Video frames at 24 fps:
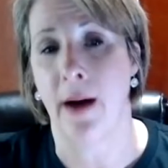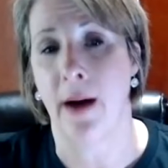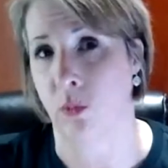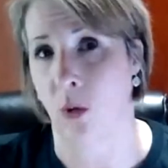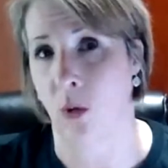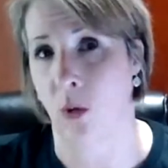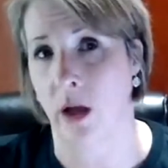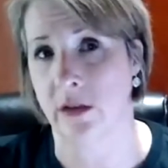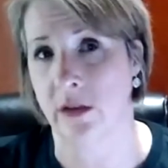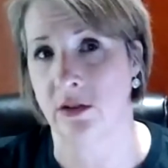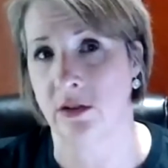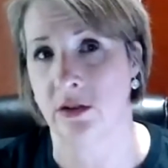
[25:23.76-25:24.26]

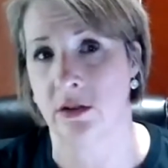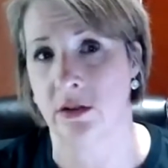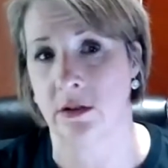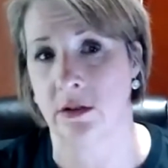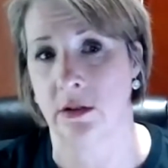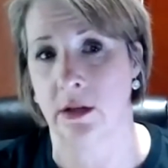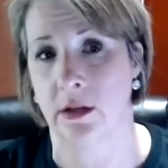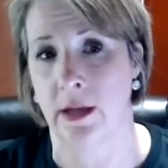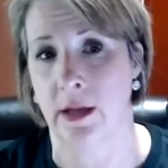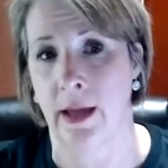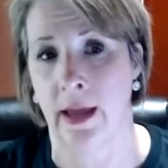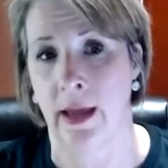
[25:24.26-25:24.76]
watched
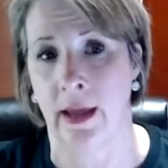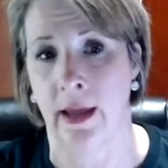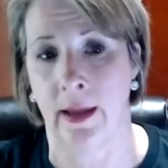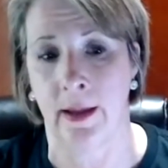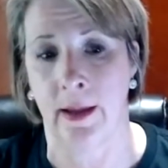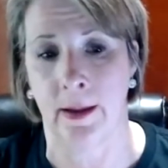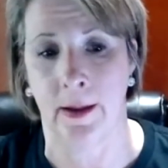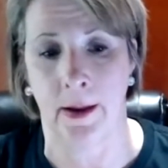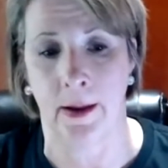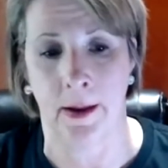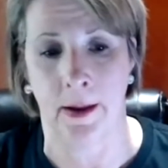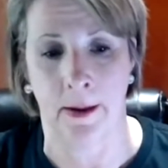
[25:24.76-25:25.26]

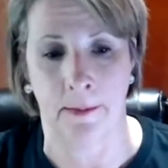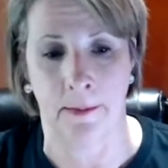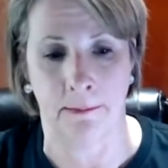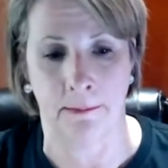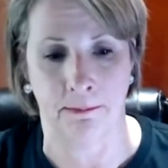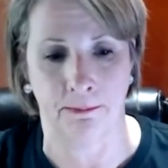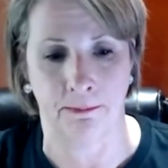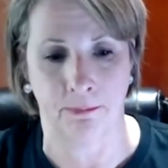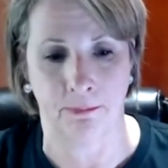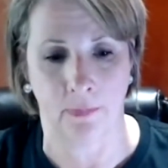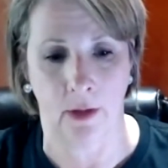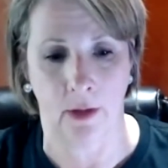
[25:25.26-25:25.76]
a
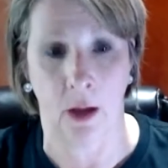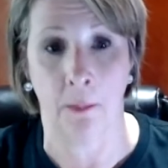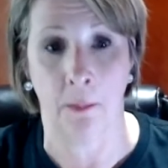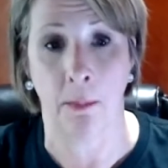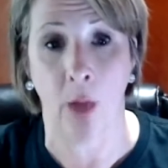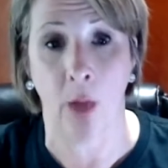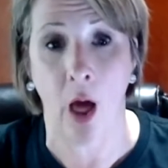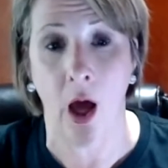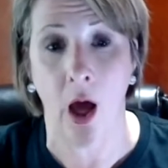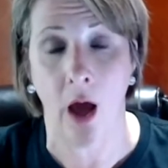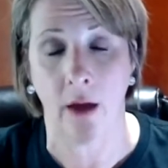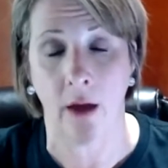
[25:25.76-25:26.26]

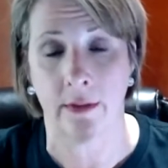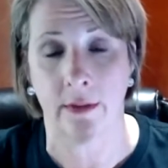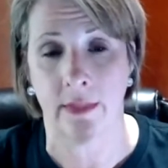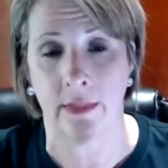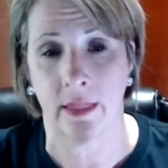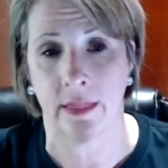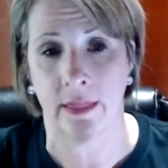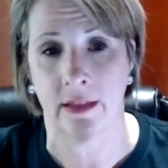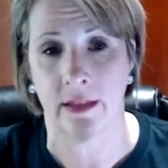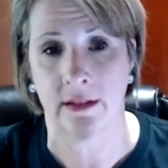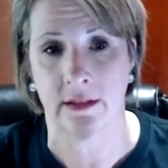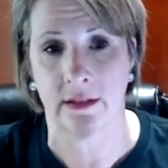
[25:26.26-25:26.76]
blog
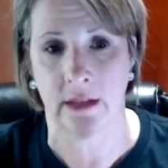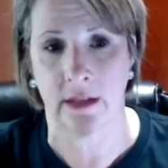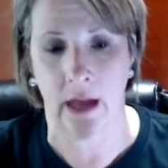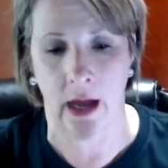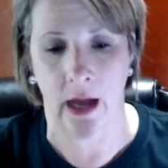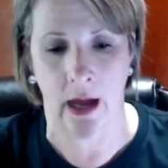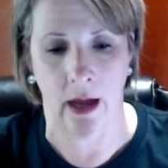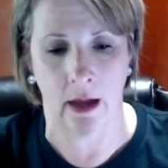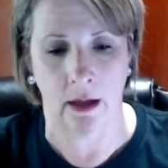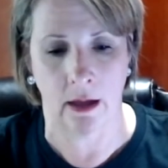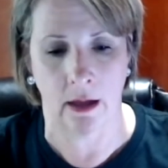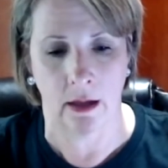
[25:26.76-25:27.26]
that this
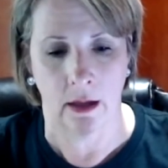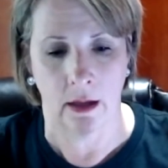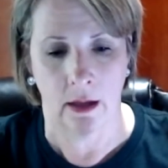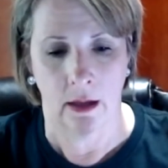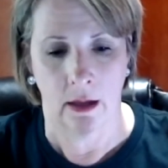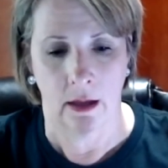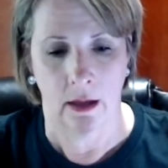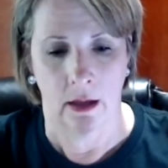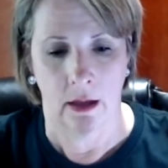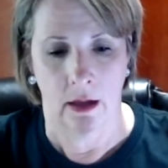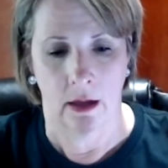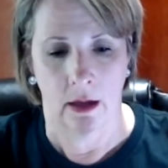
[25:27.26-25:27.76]
guy,
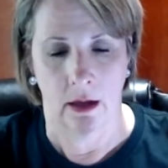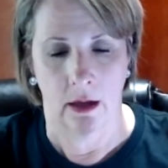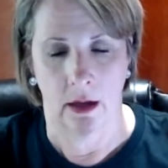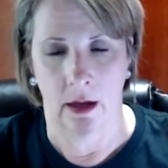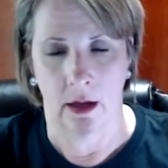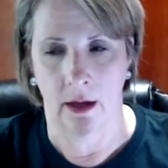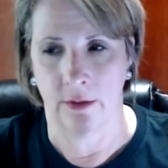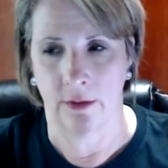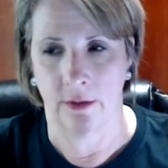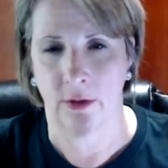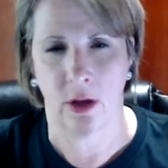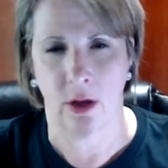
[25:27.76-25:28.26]

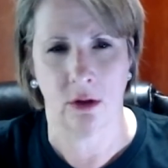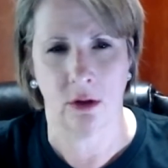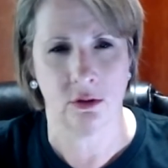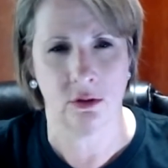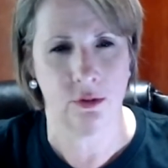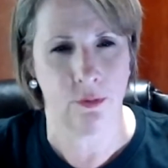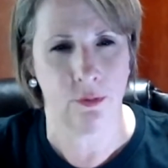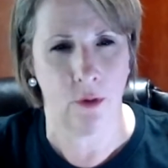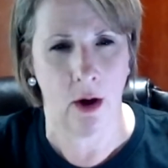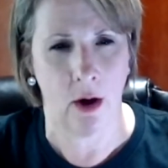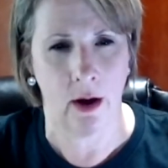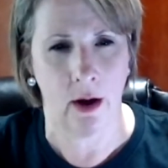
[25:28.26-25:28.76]
Coach
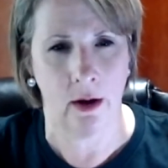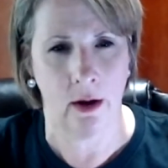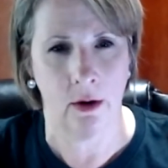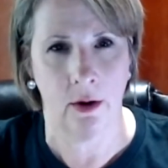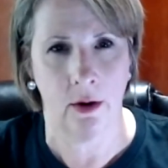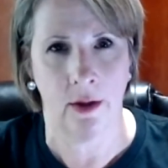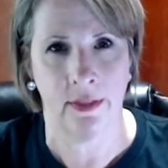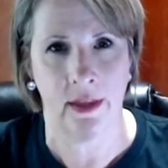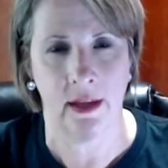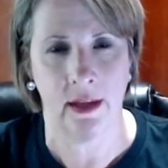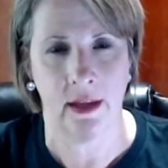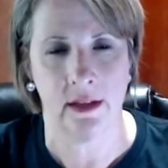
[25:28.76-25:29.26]
Fryer,
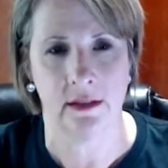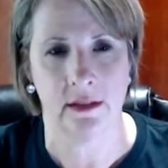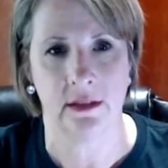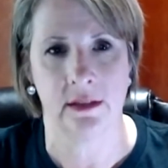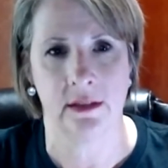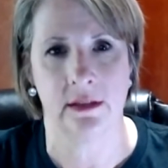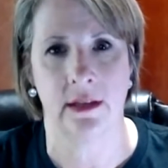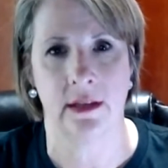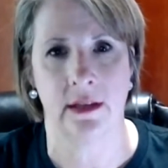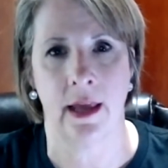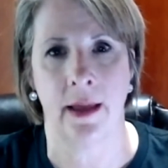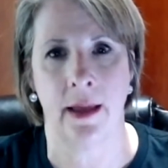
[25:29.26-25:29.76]
I think is
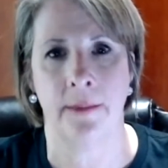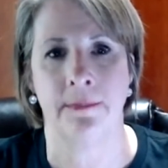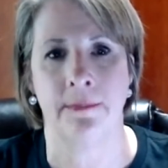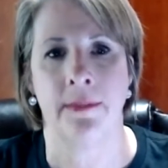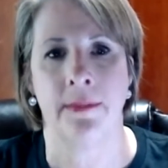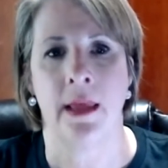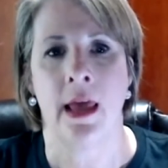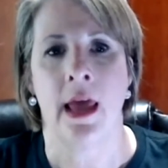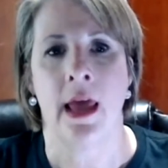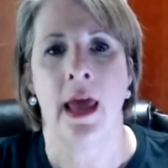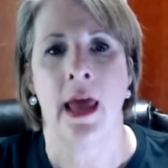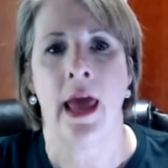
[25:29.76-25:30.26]
his name,
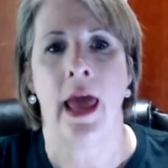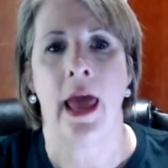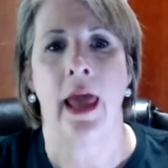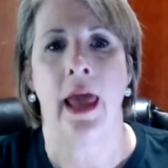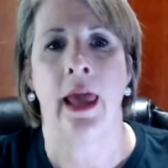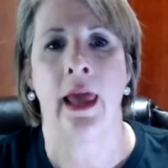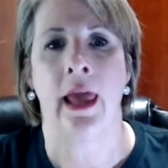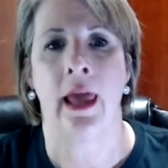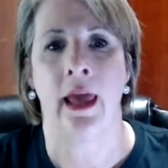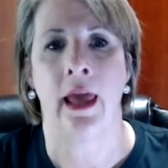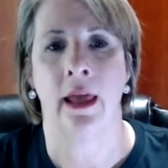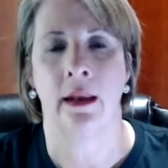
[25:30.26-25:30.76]

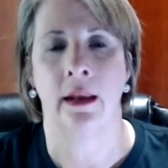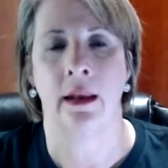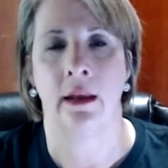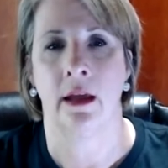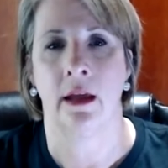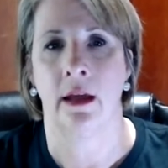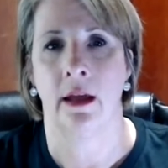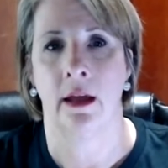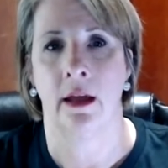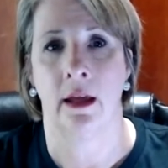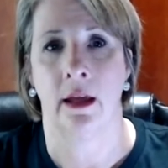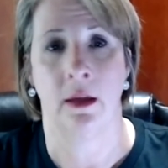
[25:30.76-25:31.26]
and
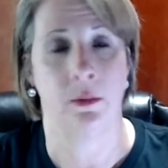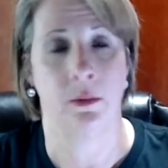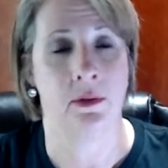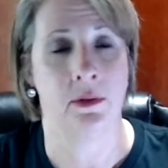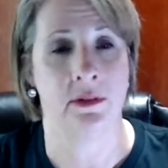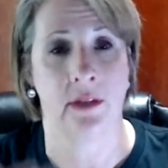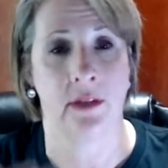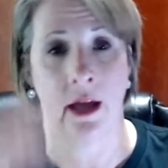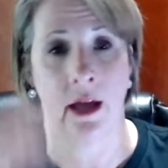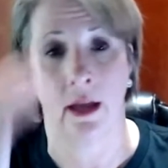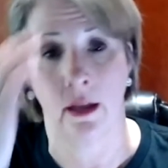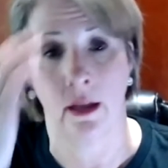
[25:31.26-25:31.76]
it was
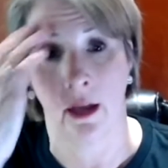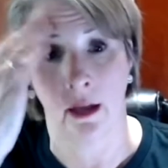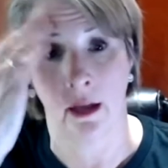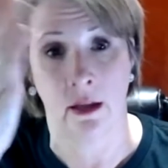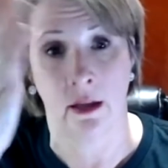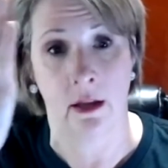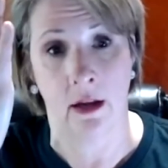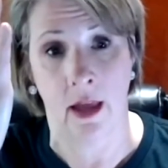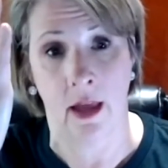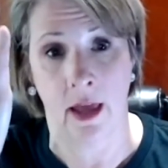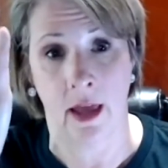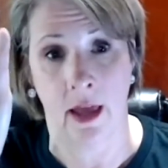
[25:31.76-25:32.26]
like I
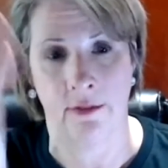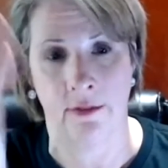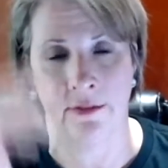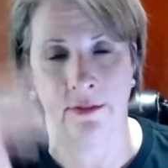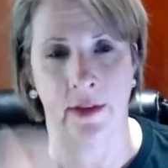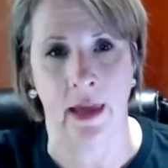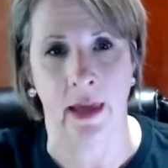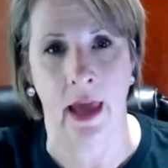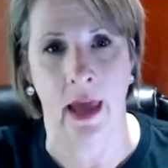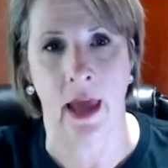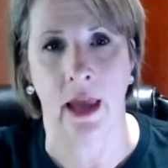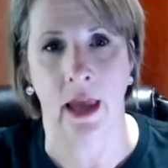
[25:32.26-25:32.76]
could have had a
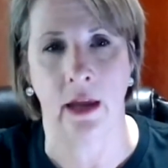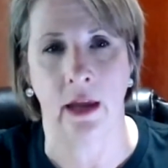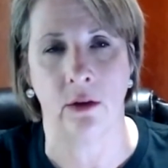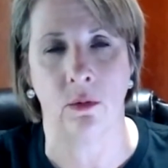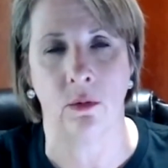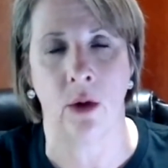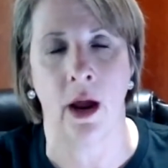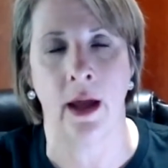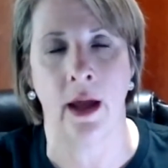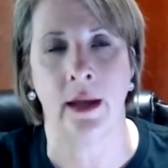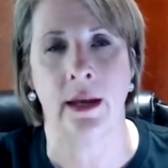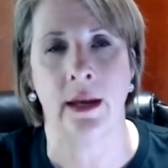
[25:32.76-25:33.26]
V8,
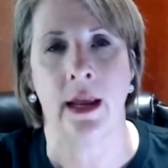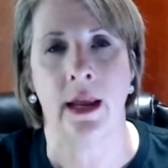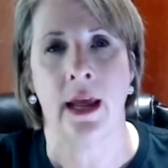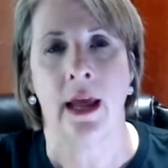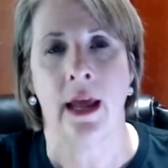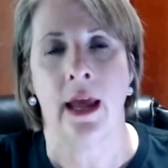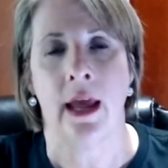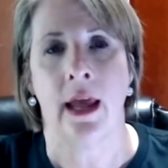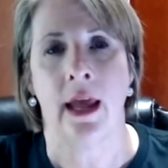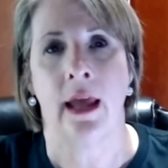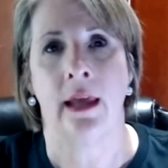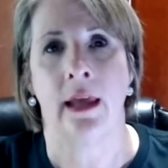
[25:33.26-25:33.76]
right?
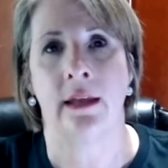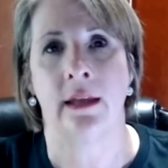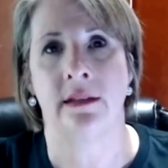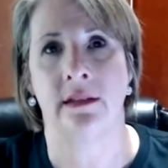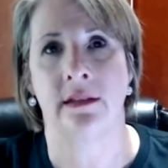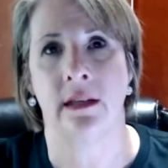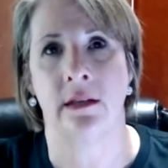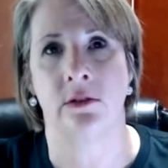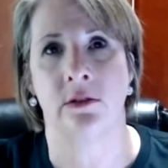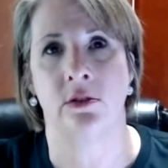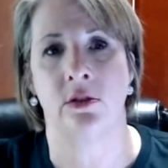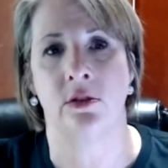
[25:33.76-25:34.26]
He
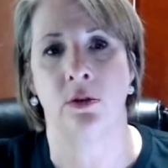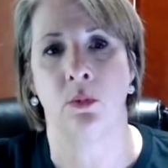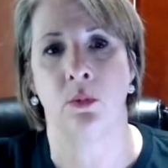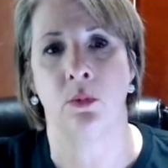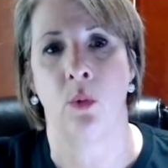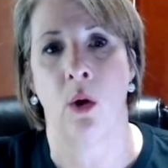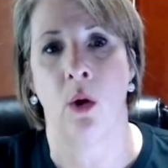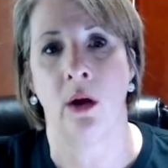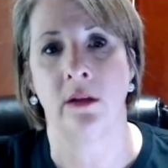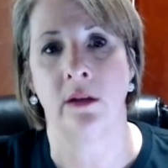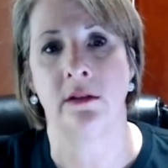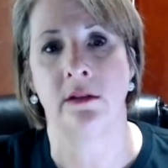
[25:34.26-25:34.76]
said you
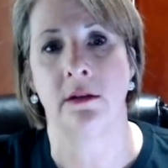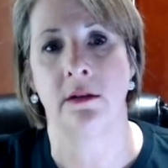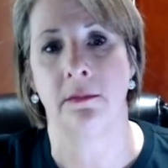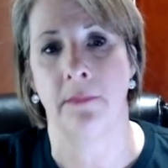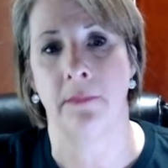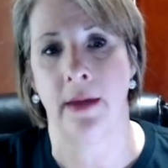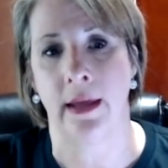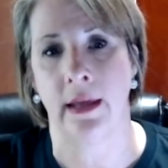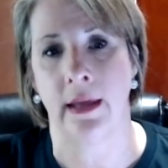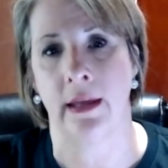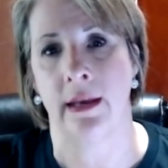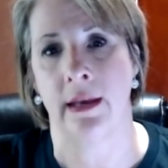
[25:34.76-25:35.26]
want to
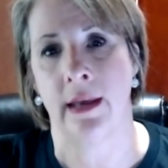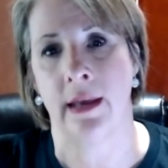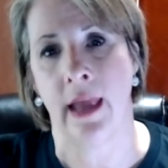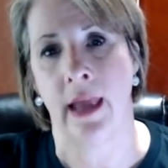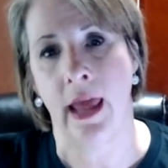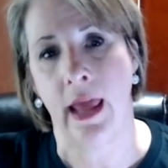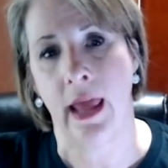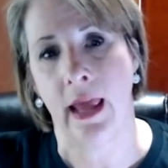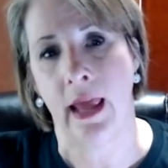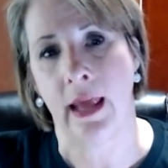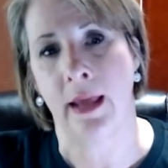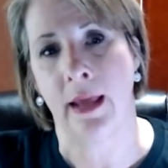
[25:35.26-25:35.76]
make a
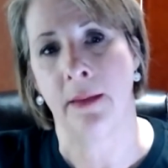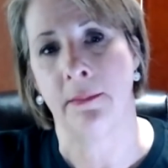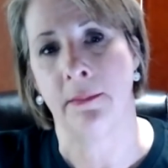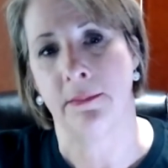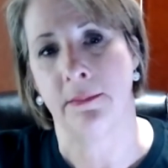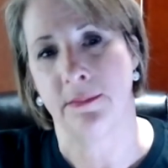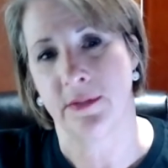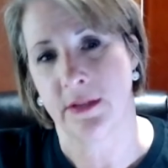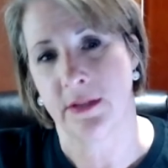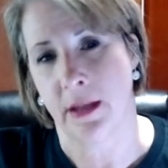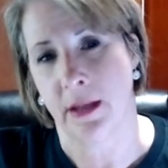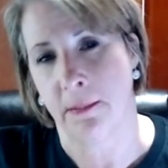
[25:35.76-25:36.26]
name,
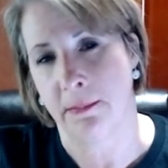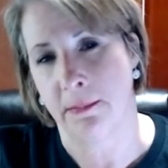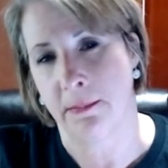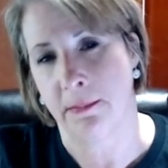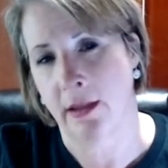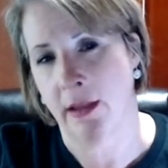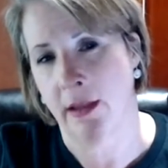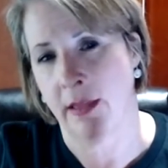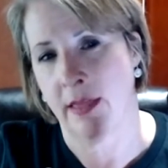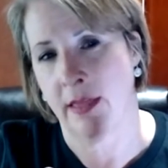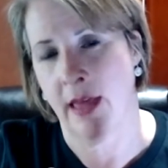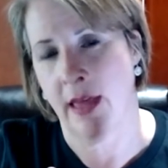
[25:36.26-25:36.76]

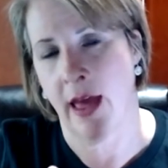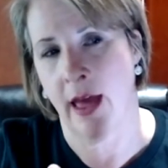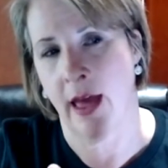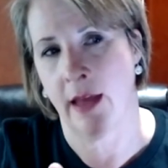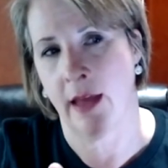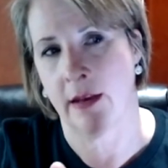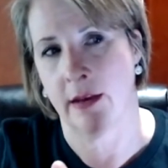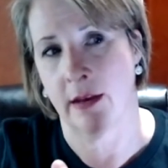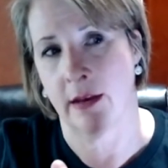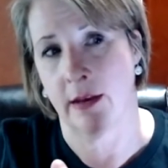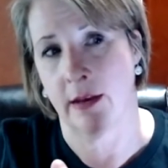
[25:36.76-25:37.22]
something that